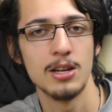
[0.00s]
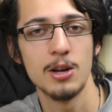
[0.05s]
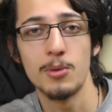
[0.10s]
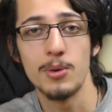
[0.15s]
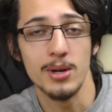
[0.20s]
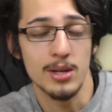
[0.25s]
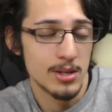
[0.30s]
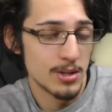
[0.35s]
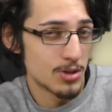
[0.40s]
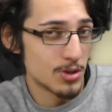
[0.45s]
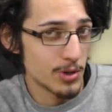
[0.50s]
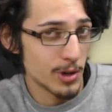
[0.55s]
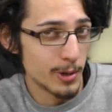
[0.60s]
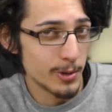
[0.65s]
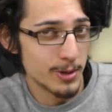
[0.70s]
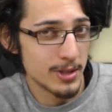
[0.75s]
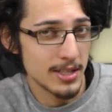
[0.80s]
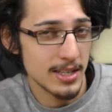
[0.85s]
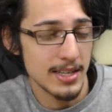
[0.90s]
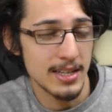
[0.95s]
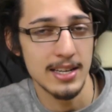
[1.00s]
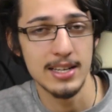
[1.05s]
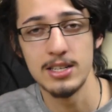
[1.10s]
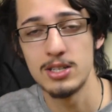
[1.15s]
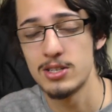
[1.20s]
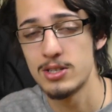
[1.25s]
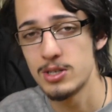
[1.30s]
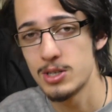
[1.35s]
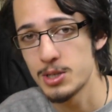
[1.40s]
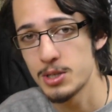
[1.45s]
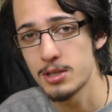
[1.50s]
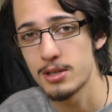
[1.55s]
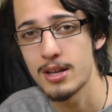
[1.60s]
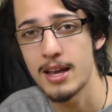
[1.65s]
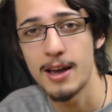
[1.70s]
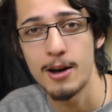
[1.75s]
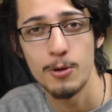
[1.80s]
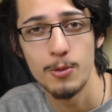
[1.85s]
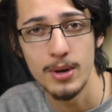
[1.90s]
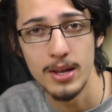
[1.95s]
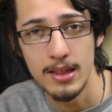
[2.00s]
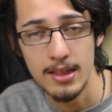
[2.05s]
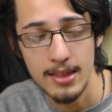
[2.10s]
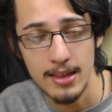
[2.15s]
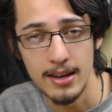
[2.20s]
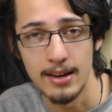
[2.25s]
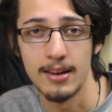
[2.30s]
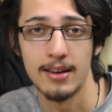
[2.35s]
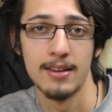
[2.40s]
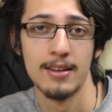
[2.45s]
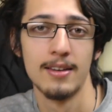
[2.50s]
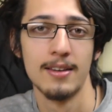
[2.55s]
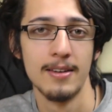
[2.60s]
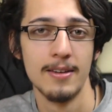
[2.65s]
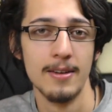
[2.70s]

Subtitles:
No one controls it, it's just how we think.